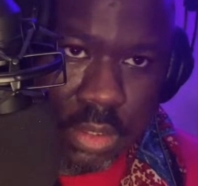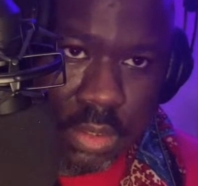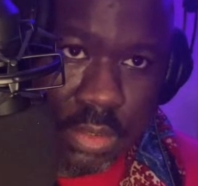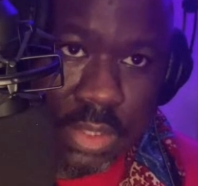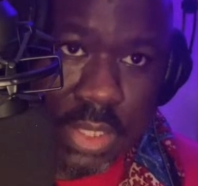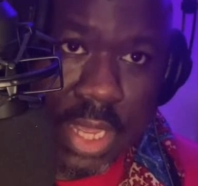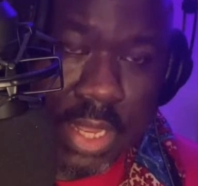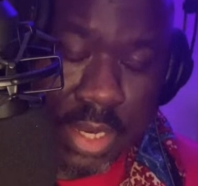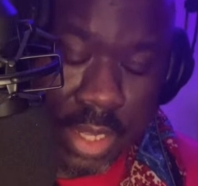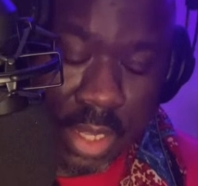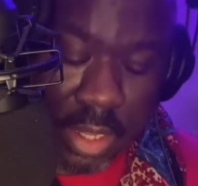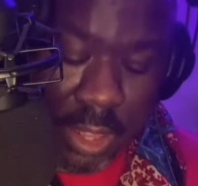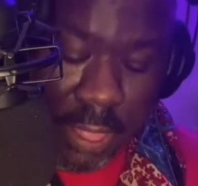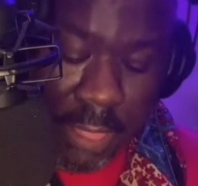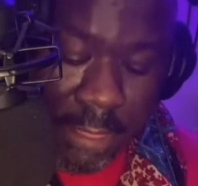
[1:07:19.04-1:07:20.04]
Sandy.
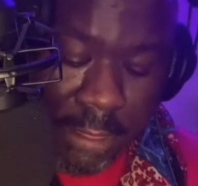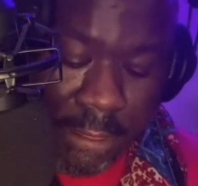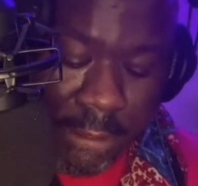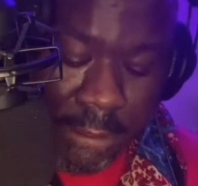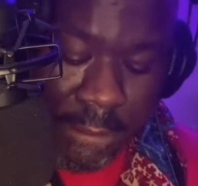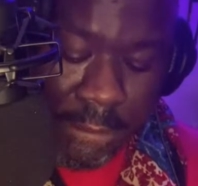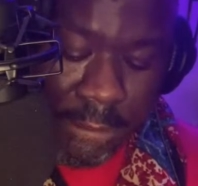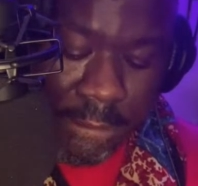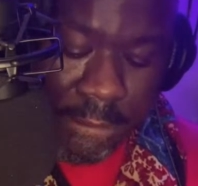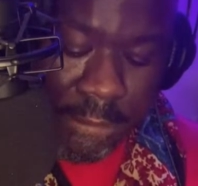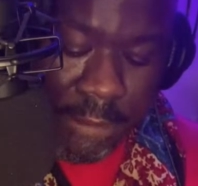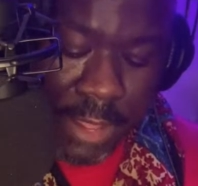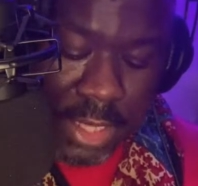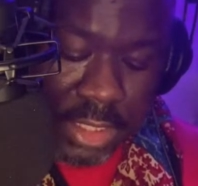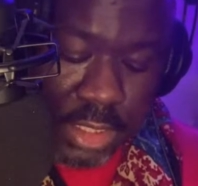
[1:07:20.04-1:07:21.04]

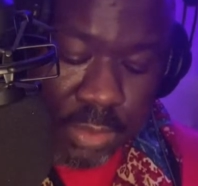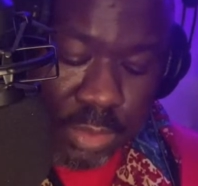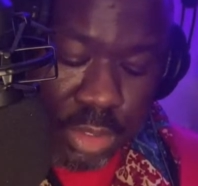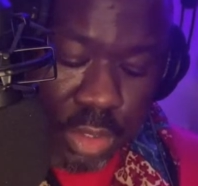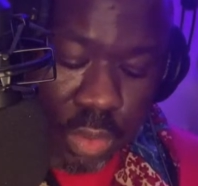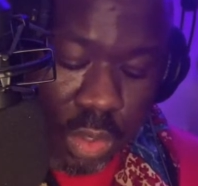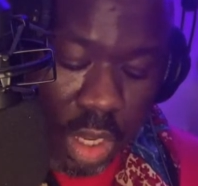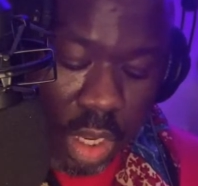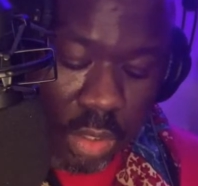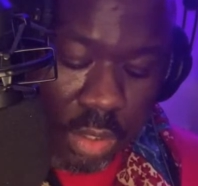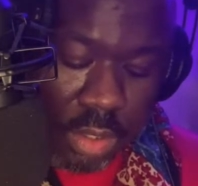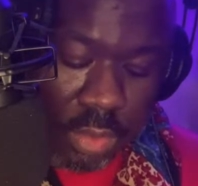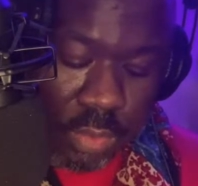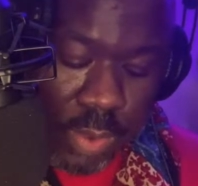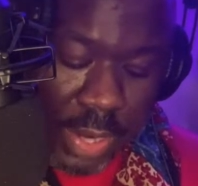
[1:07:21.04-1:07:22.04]
She was no longer
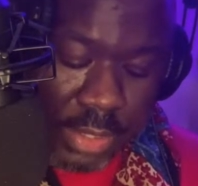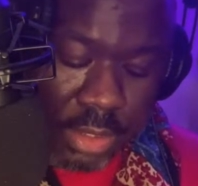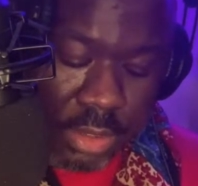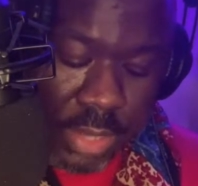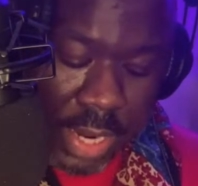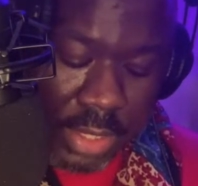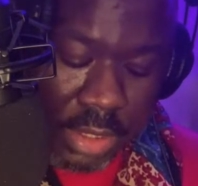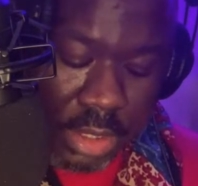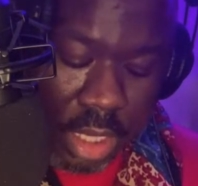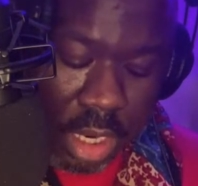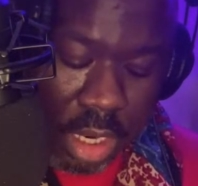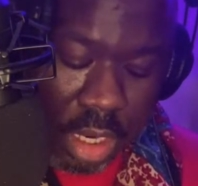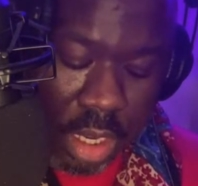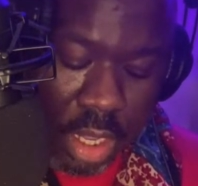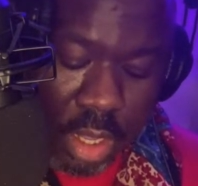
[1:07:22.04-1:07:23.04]
the wrecked track
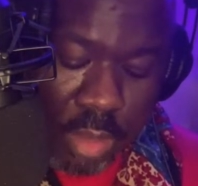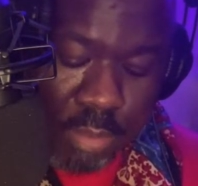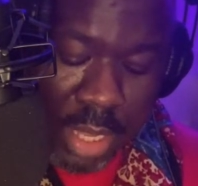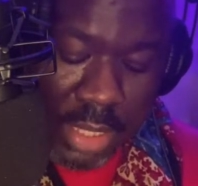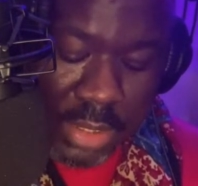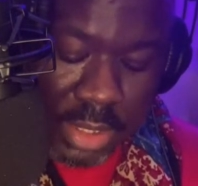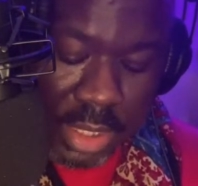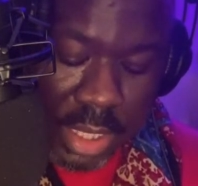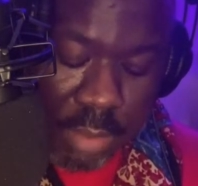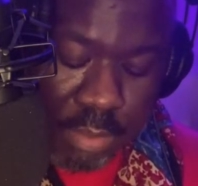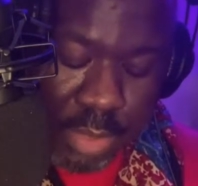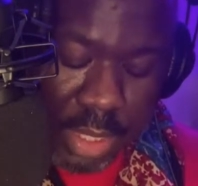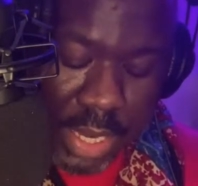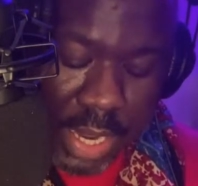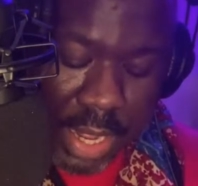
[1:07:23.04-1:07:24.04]
star pacing up
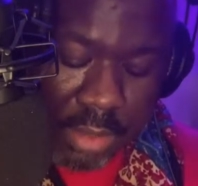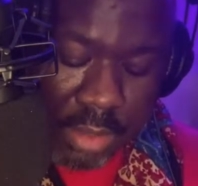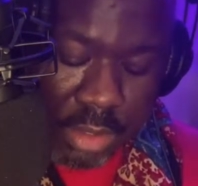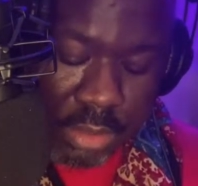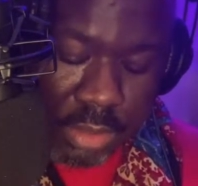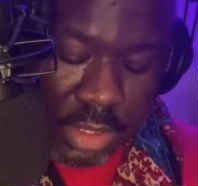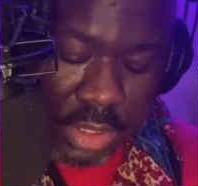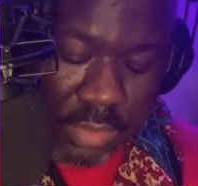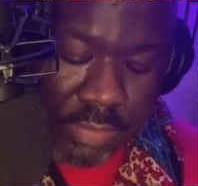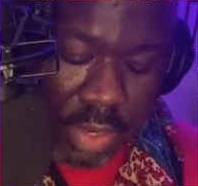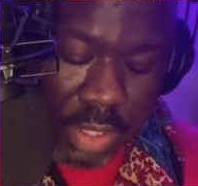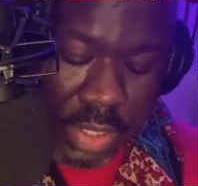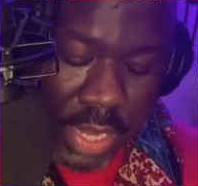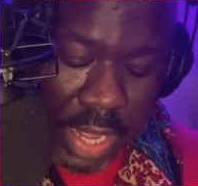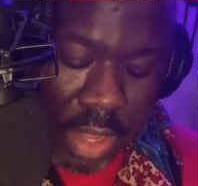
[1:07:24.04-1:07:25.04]
and down the streets of our
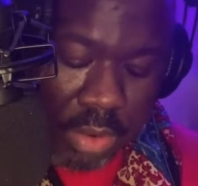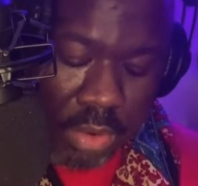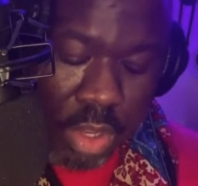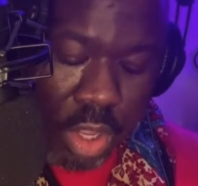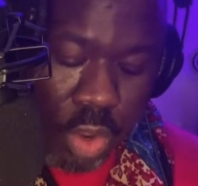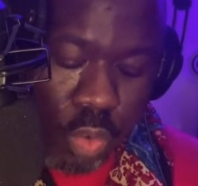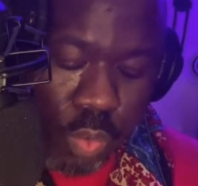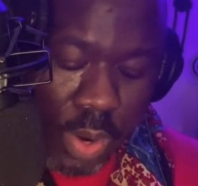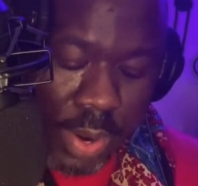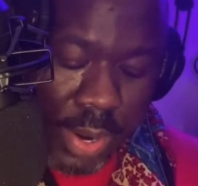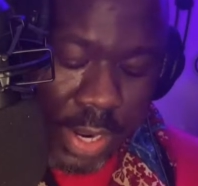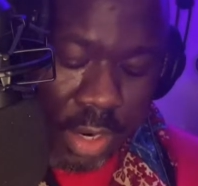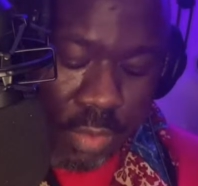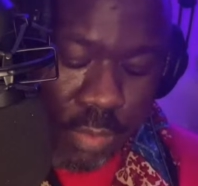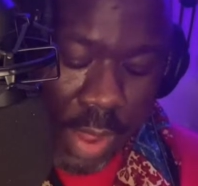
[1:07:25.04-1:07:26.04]
town
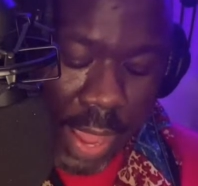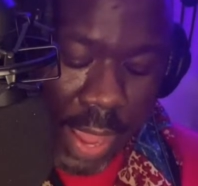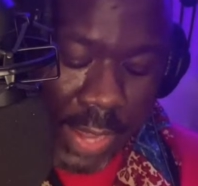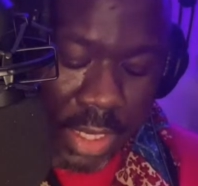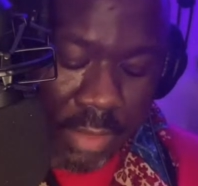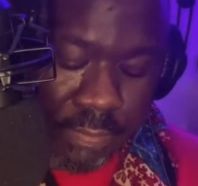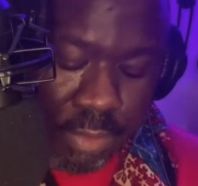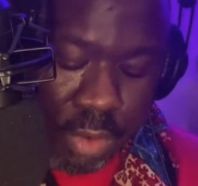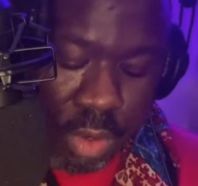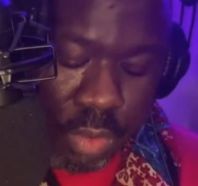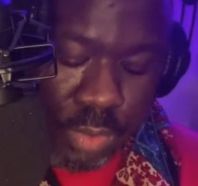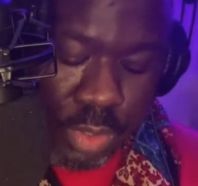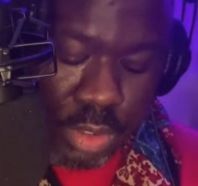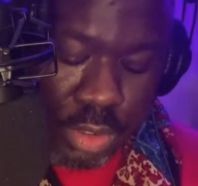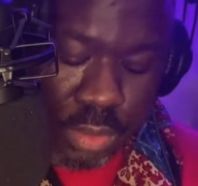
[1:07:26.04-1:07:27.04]
wearing a raggedy fro
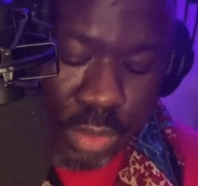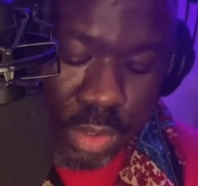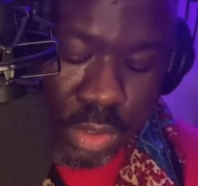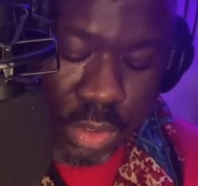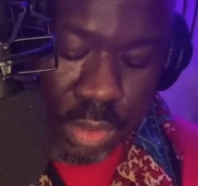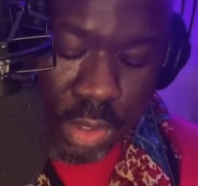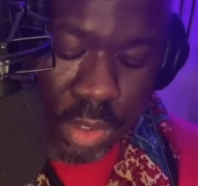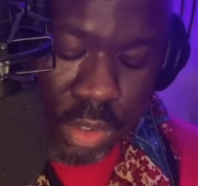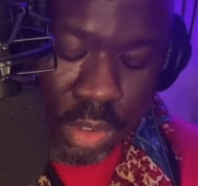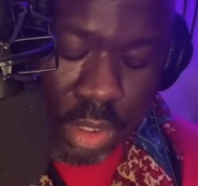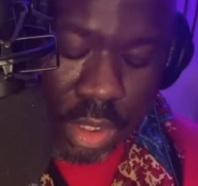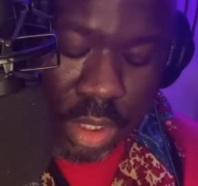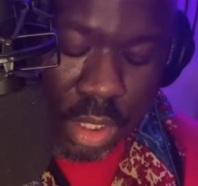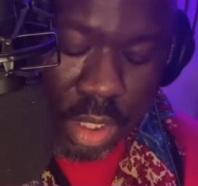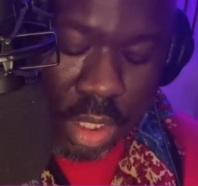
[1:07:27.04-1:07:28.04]
and short shorts.
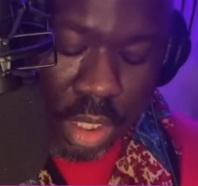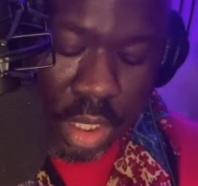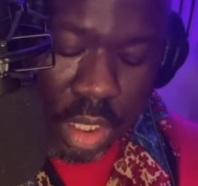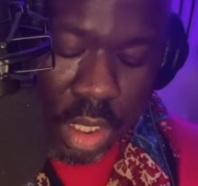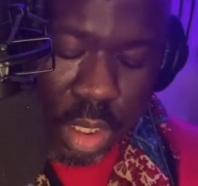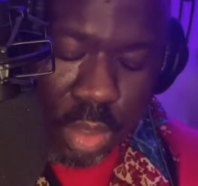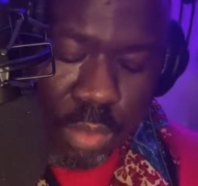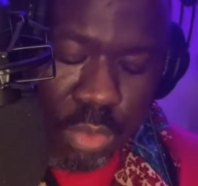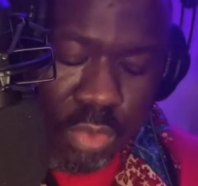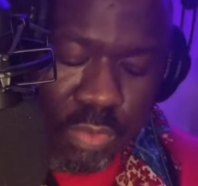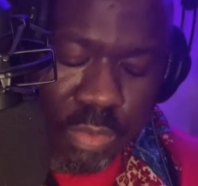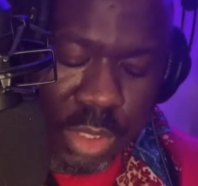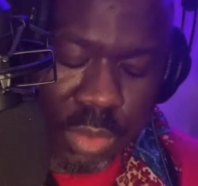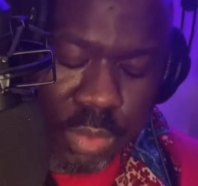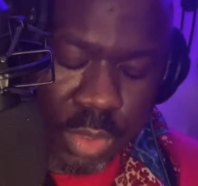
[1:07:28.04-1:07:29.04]
Her
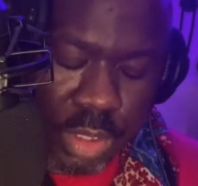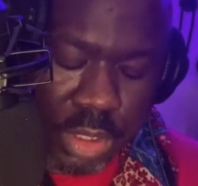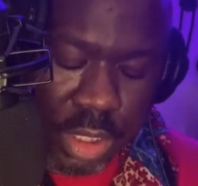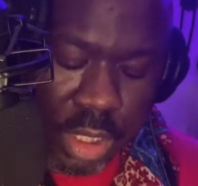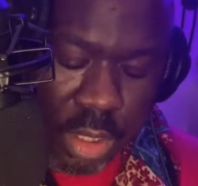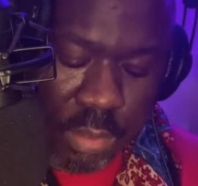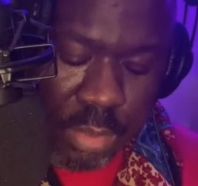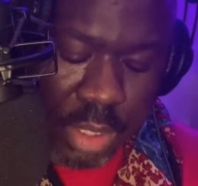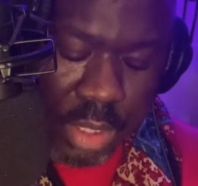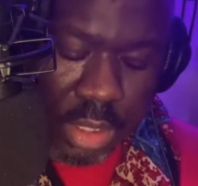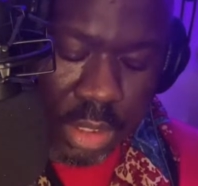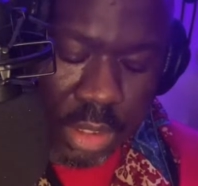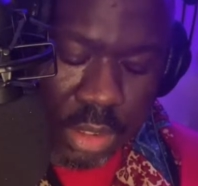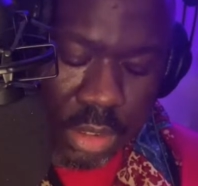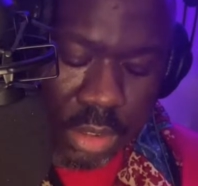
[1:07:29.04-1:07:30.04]
movements were determined,
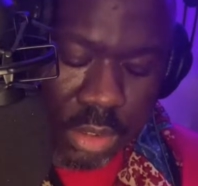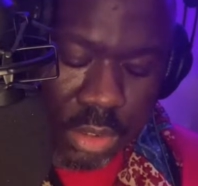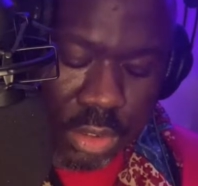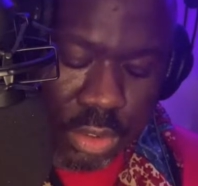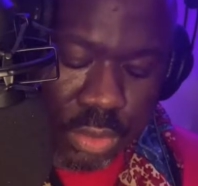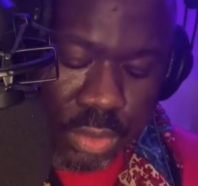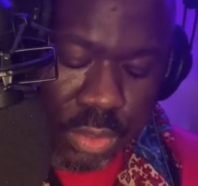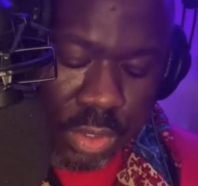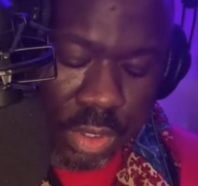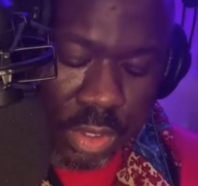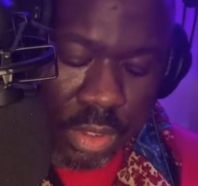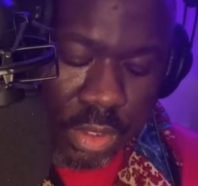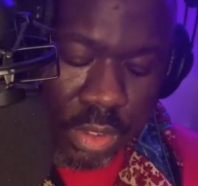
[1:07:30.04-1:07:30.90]
sure.